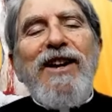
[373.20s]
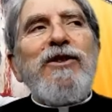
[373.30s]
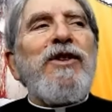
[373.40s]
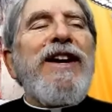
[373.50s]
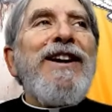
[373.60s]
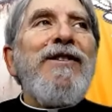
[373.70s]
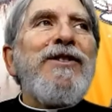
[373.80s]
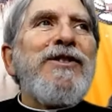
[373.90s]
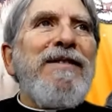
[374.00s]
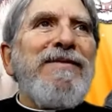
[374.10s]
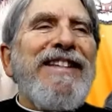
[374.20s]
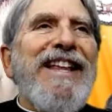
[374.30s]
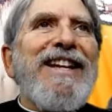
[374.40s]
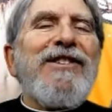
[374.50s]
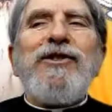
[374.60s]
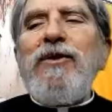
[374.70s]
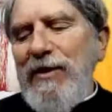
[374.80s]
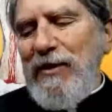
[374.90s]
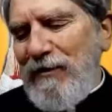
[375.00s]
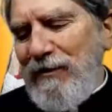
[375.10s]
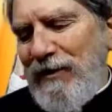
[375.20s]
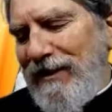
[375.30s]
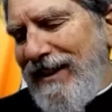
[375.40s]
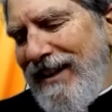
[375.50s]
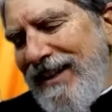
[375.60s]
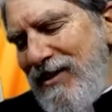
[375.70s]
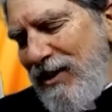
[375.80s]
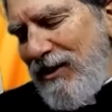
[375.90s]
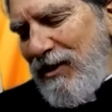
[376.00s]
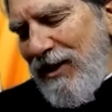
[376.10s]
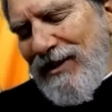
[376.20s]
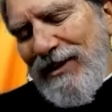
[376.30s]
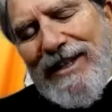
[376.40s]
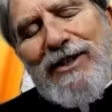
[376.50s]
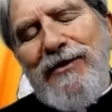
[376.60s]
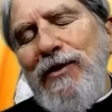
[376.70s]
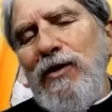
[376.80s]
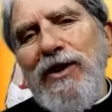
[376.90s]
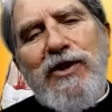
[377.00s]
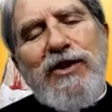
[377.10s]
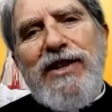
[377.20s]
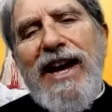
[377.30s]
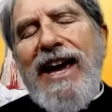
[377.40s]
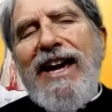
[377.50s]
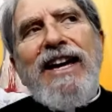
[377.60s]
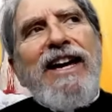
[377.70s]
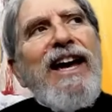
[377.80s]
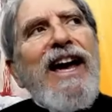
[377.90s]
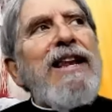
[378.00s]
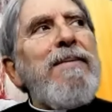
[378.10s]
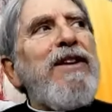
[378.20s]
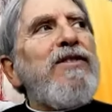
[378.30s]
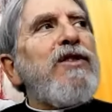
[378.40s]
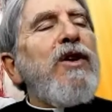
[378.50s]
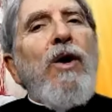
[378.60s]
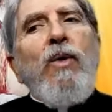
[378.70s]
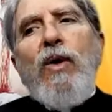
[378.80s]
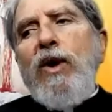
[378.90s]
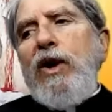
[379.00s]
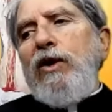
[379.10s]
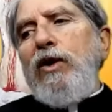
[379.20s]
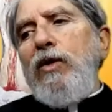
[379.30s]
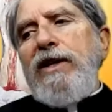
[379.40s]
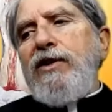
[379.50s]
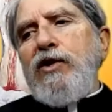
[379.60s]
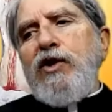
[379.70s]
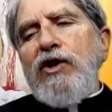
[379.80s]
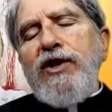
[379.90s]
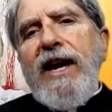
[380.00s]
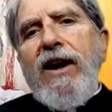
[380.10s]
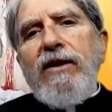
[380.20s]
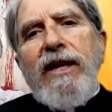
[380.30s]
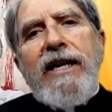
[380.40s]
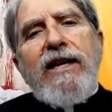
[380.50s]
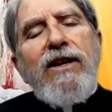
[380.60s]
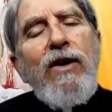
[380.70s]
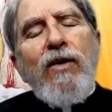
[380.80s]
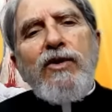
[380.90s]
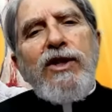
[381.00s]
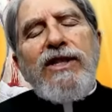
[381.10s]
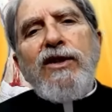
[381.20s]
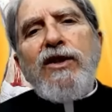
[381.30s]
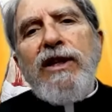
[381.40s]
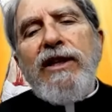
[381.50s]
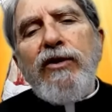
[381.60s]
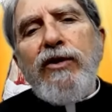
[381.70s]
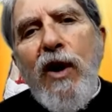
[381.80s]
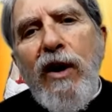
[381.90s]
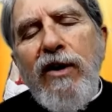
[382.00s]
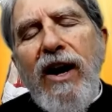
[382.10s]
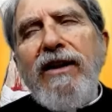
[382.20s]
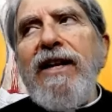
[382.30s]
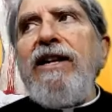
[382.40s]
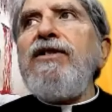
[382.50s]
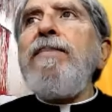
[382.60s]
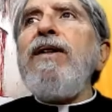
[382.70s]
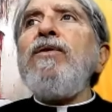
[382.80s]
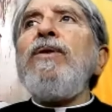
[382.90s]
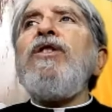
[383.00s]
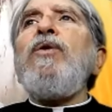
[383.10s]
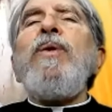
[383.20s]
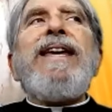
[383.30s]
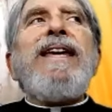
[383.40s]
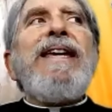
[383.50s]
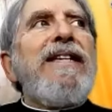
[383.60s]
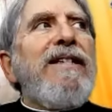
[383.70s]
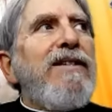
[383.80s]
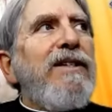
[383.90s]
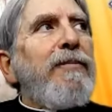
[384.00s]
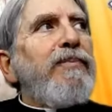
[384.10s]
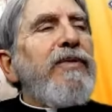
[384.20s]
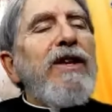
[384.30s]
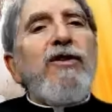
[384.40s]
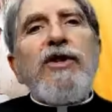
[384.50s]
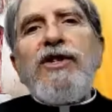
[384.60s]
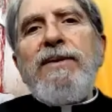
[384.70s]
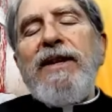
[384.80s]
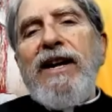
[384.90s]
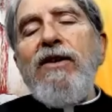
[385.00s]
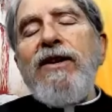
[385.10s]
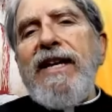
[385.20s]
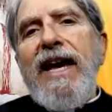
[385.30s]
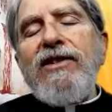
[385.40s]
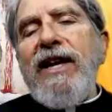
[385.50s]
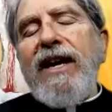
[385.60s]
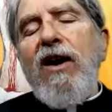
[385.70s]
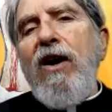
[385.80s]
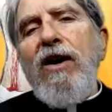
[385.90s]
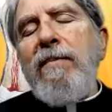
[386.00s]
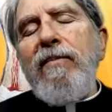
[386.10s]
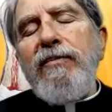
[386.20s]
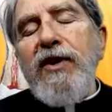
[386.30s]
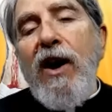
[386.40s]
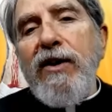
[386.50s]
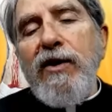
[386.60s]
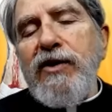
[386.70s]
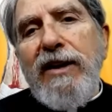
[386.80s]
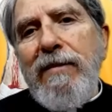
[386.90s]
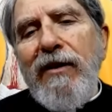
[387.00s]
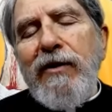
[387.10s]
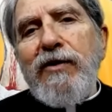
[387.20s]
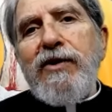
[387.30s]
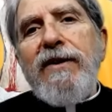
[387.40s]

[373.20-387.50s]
So here is something that is so beautiful. Jesus says, It's foolish to say, Anybody says, well, Louise is just like Our Lady. No, she's the little daughter, Our Lady's mother and queen. There's a similarity, yes, like all daughters and mothers.